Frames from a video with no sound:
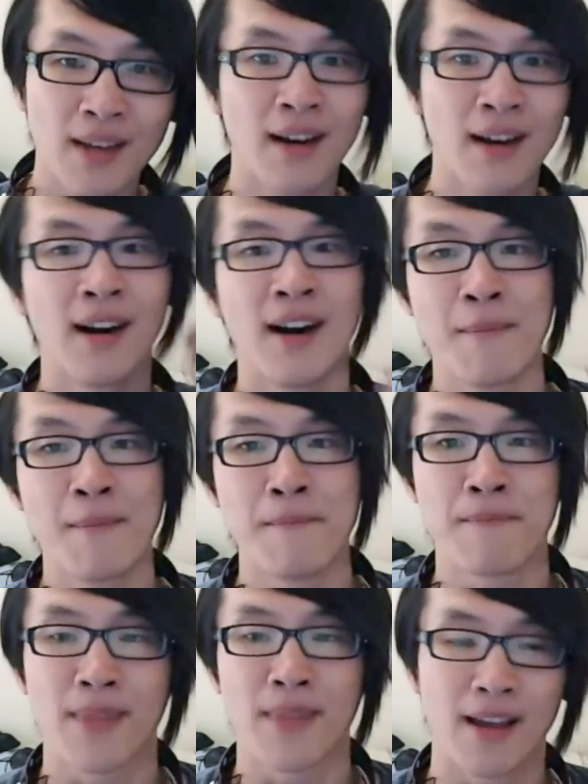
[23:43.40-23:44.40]

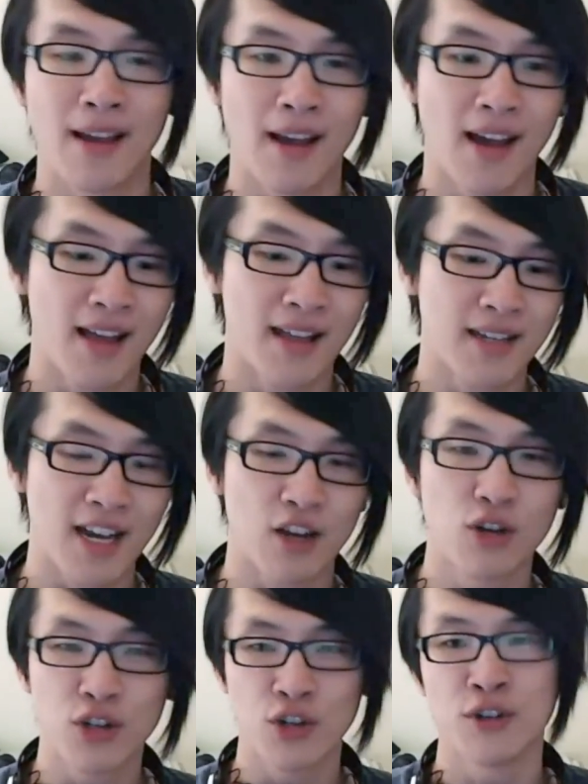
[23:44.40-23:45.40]
Um, and I
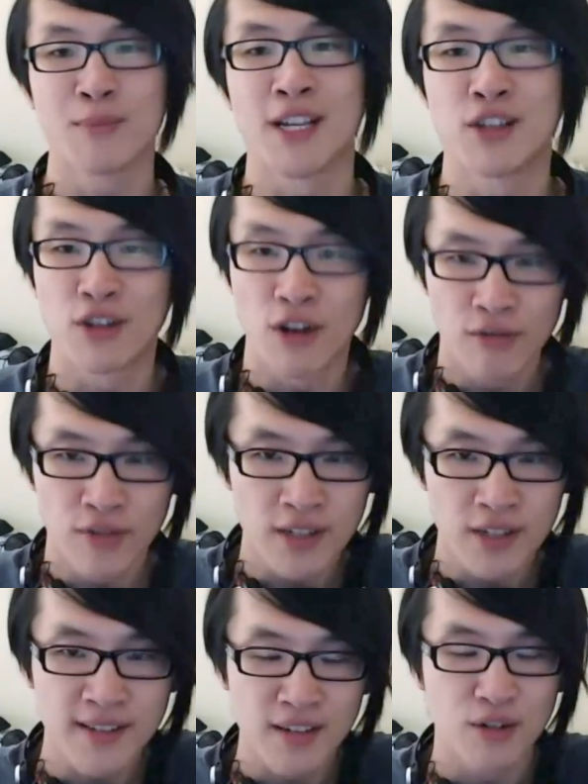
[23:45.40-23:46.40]
could use my
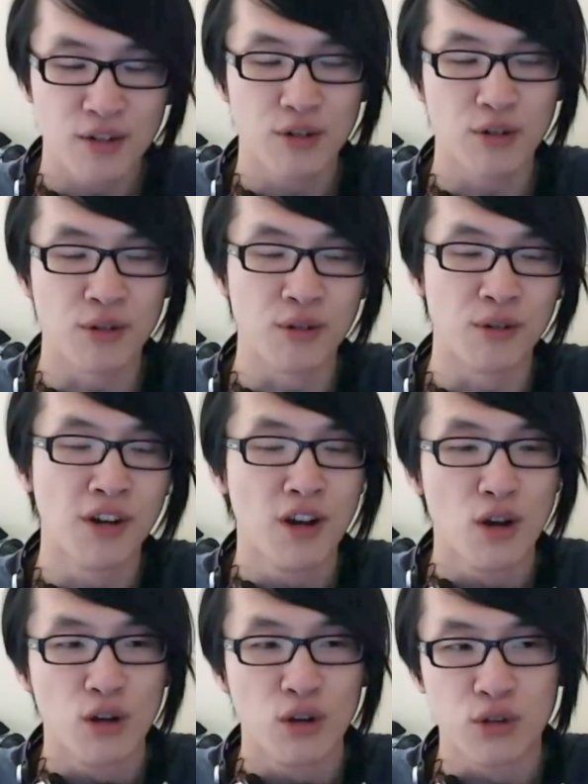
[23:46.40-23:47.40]
Surface to
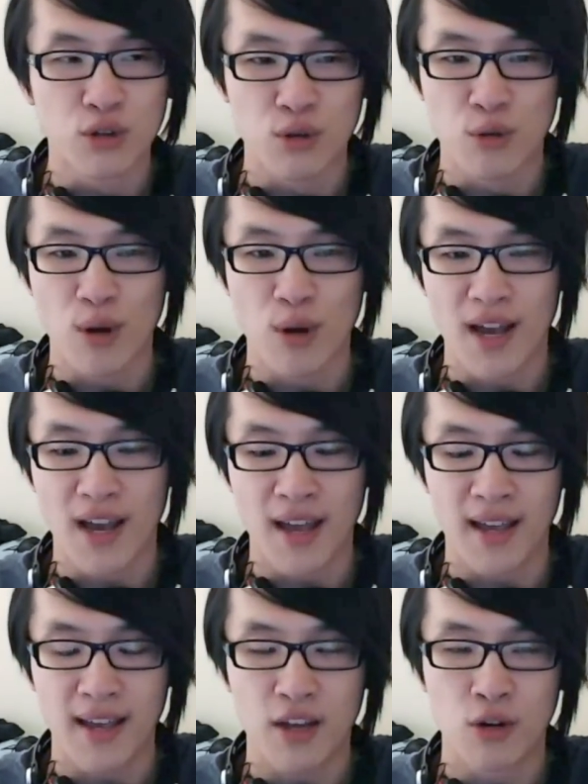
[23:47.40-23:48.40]
do
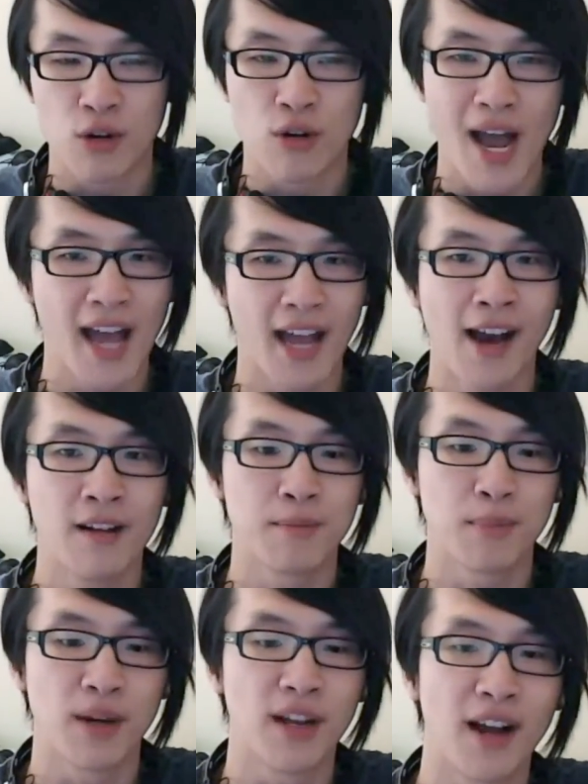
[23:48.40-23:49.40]
a Google
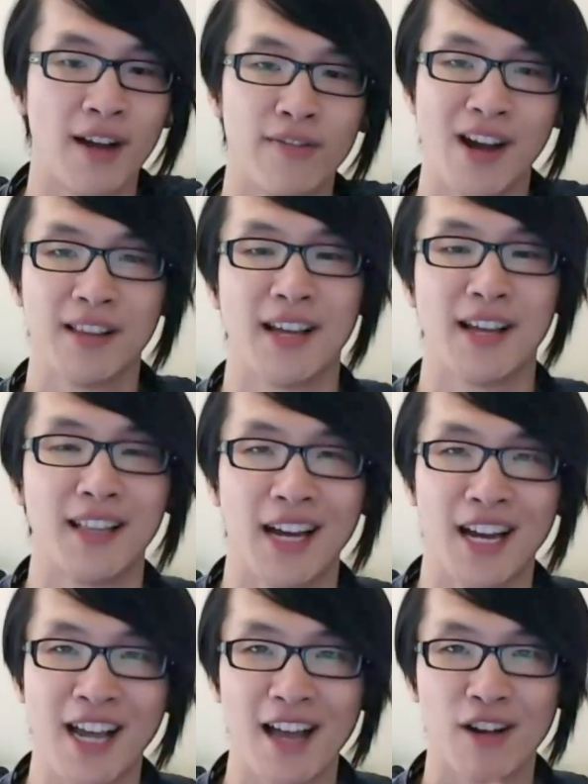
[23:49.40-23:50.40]
Hangout, but I found that
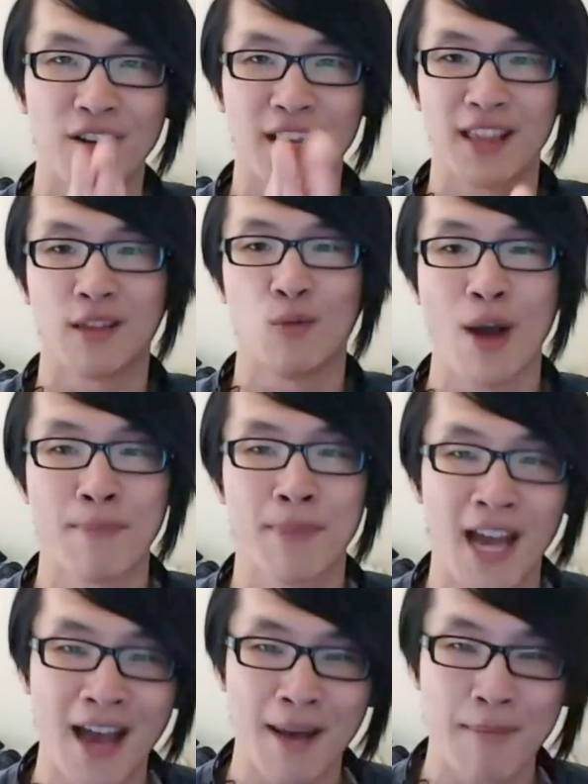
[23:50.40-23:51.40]
I cannot get the
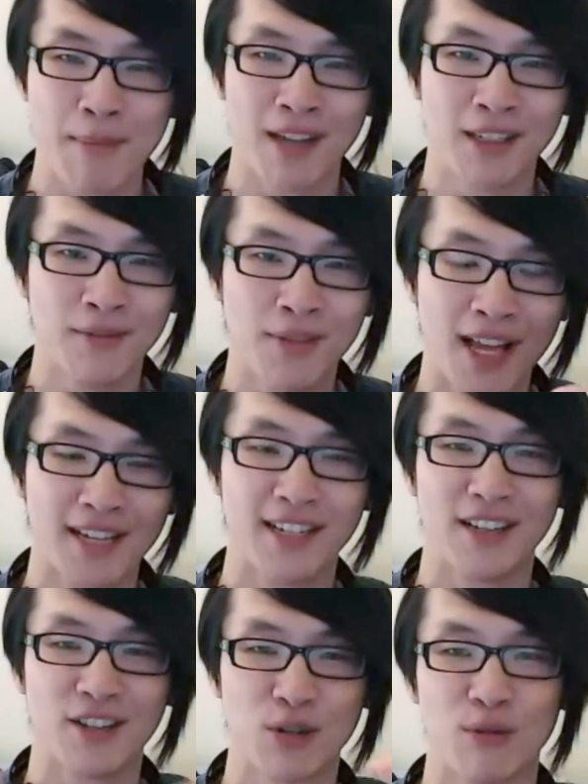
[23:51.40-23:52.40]
webcam elevated
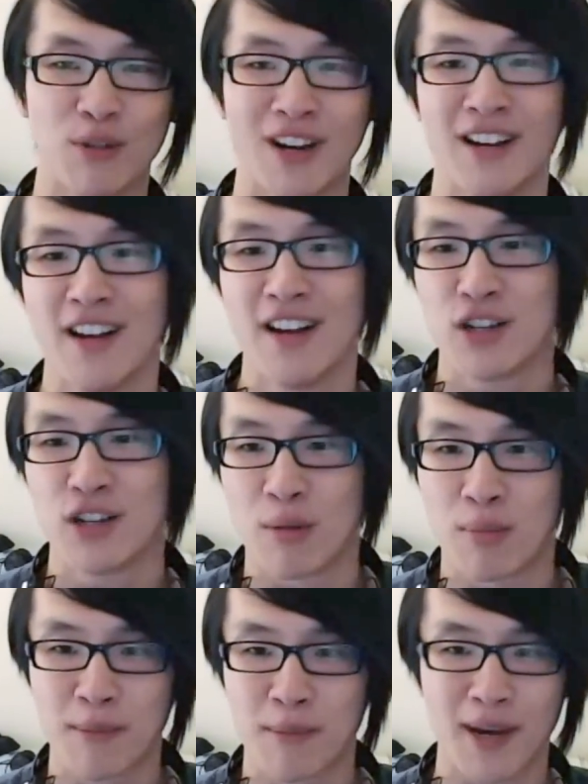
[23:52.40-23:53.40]
to a to
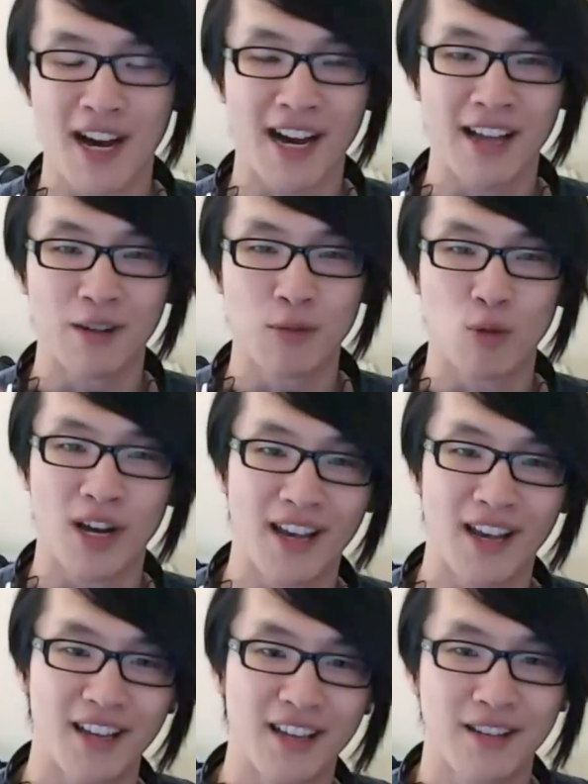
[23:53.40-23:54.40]
a proper height
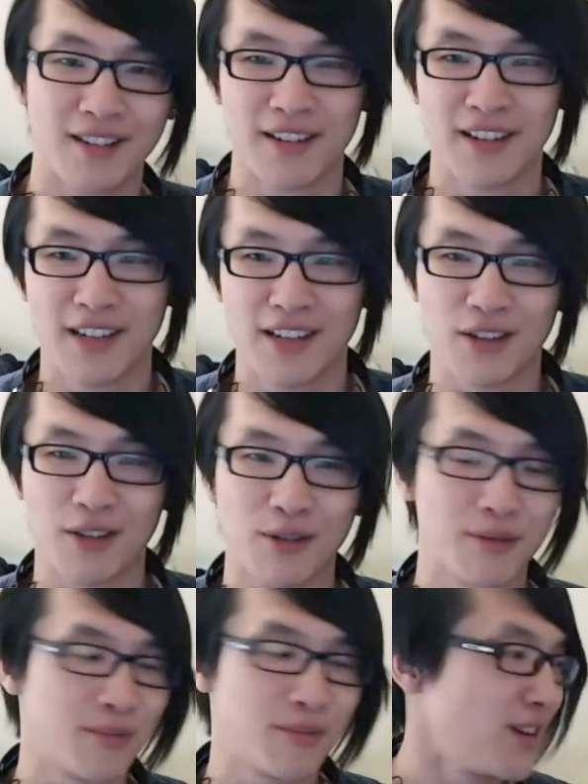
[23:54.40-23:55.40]
where, you know,
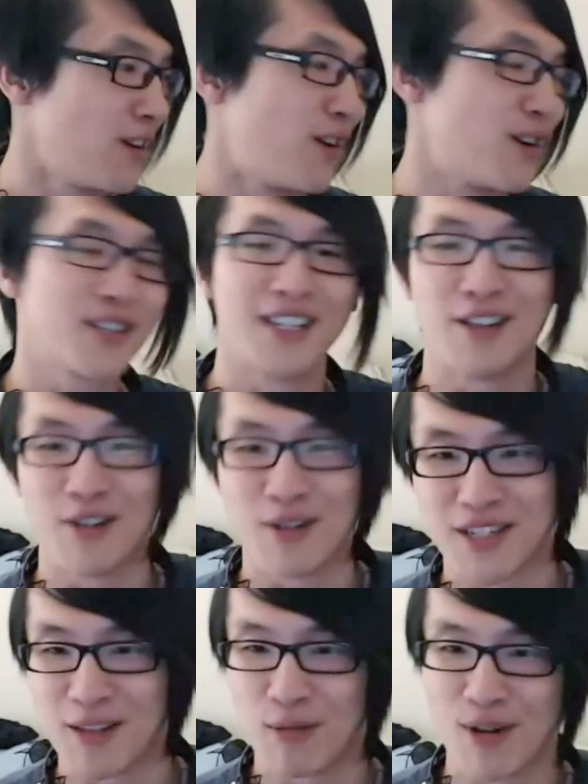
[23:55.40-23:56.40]
you honestly don't
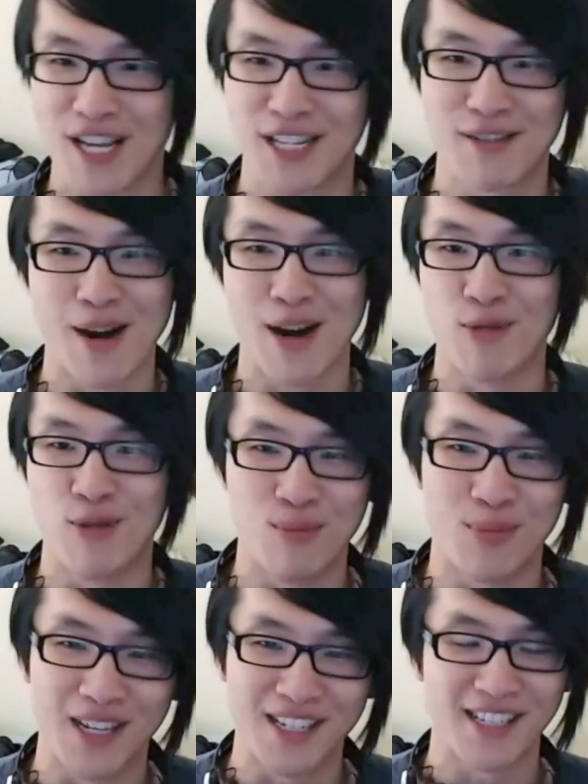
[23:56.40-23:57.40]
see the rest of my
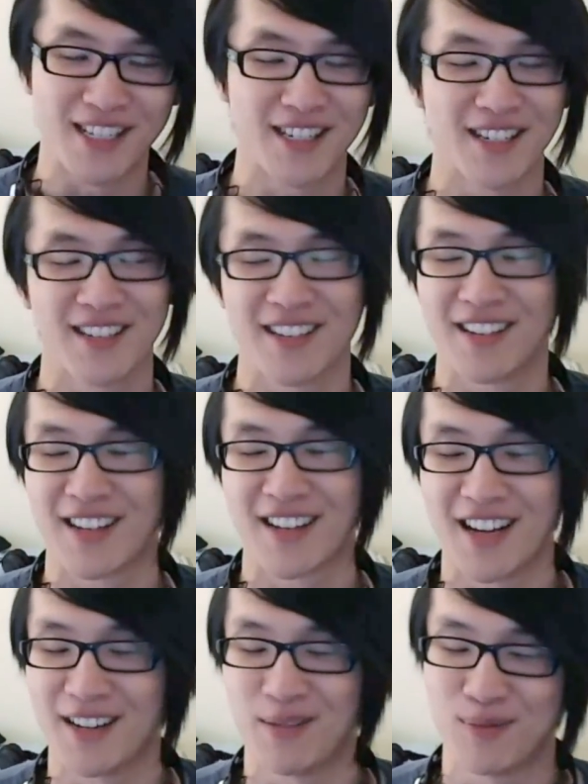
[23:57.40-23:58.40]
room because it's
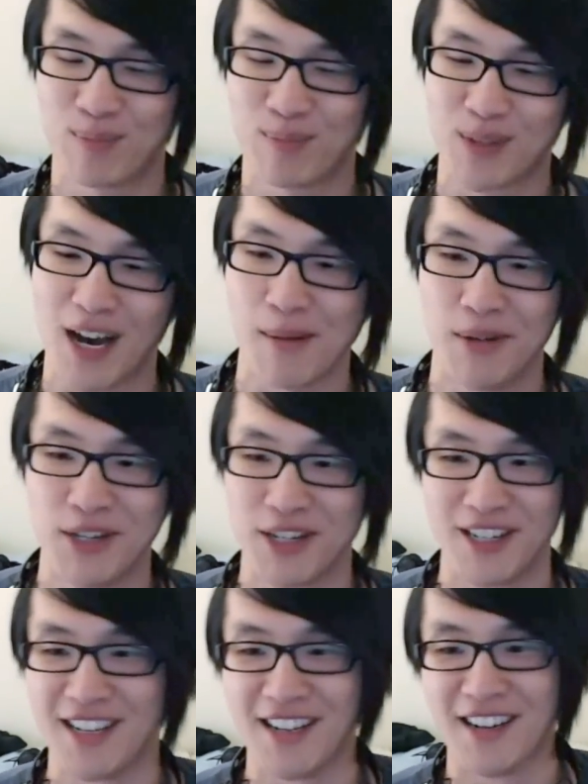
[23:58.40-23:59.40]
kind of garbage
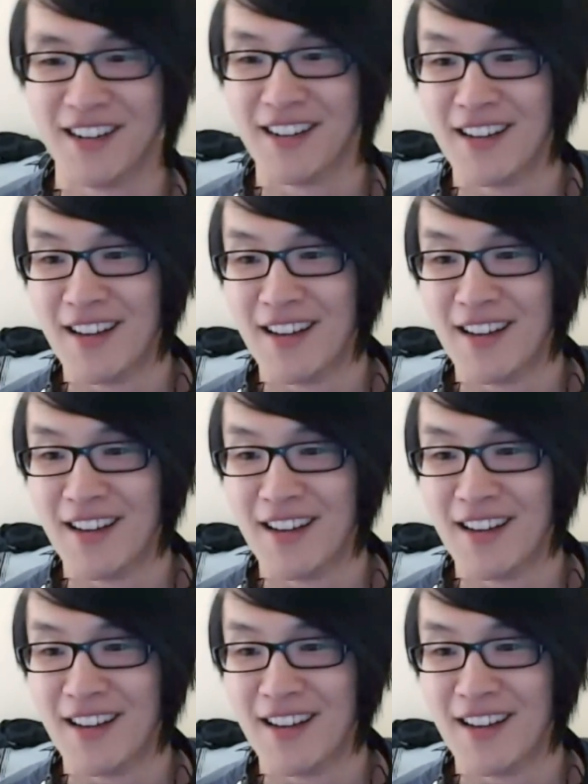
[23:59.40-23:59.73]
in here.